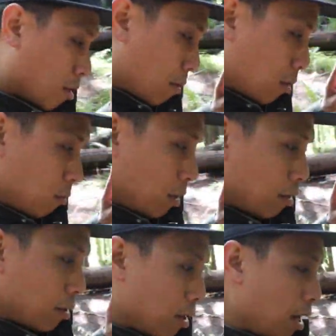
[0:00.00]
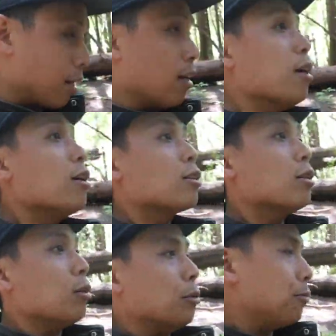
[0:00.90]
talk about Wilcon again.
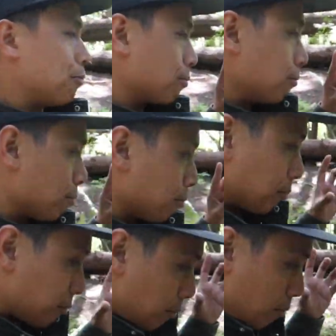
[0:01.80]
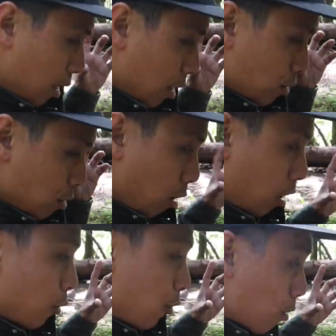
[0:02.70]
So, as you
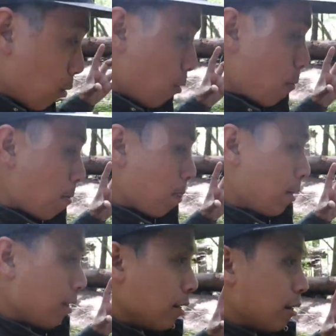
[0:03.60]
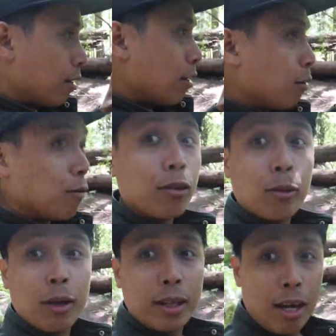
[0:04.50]
all know, for
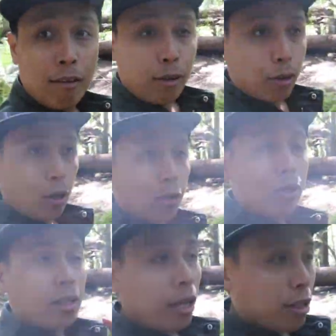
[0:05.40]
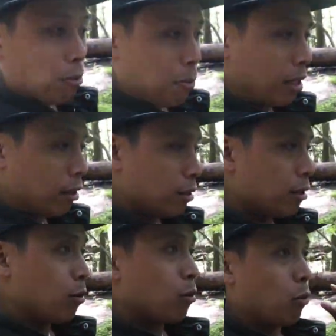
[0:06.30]
whatever condo that gets built,
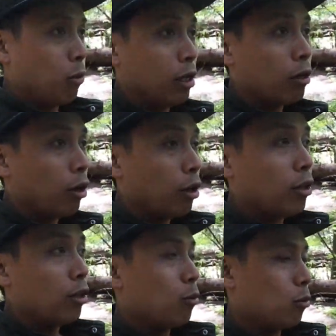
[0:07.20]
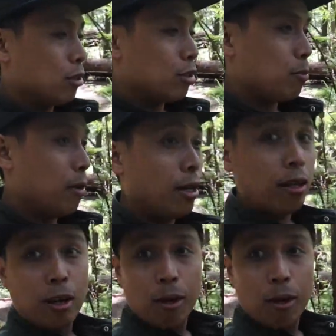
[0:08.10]
Wilcon will just make